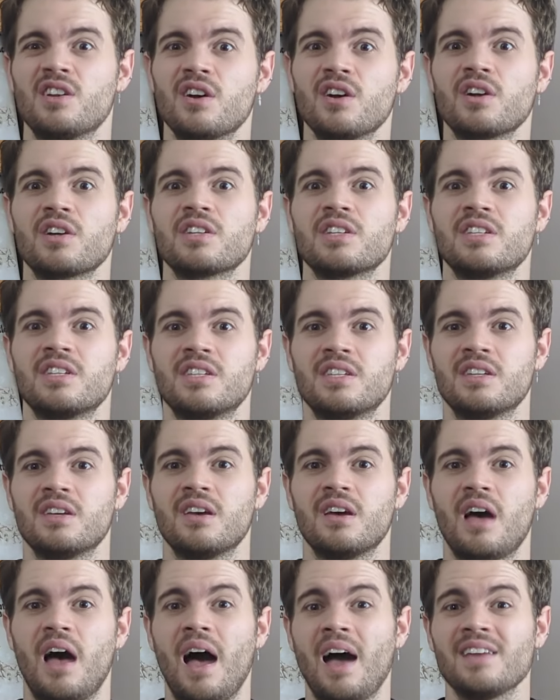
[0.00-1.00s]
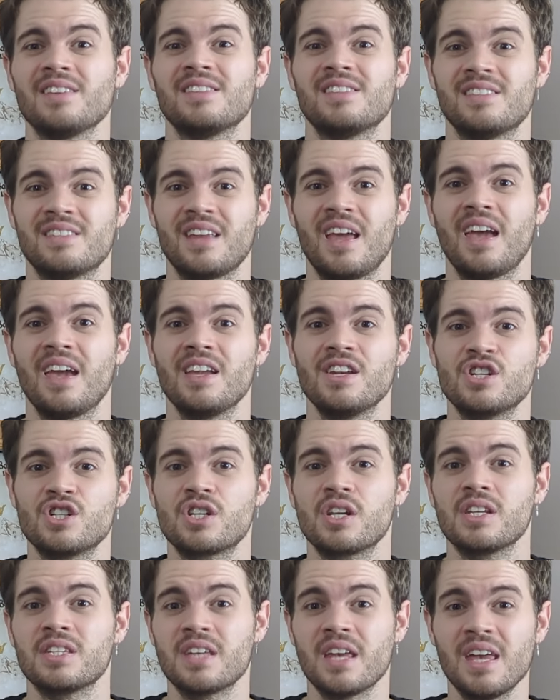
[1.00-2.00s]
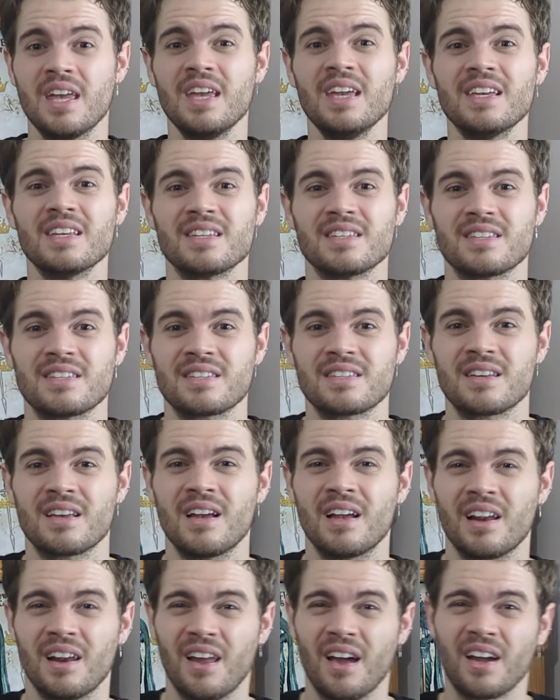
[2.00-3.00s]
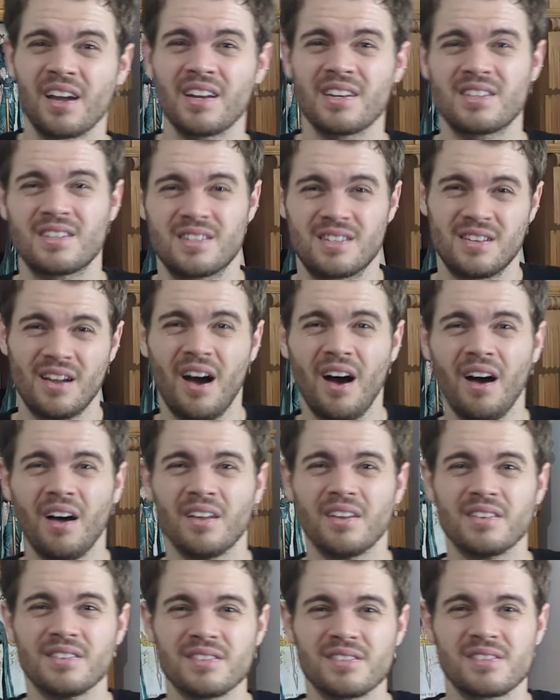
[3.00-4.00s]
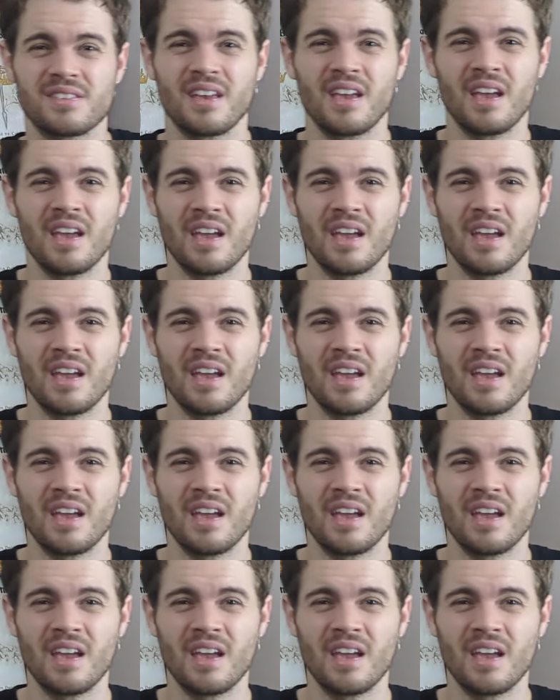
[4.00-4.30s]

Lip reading: looks as staged as it is, like a dance.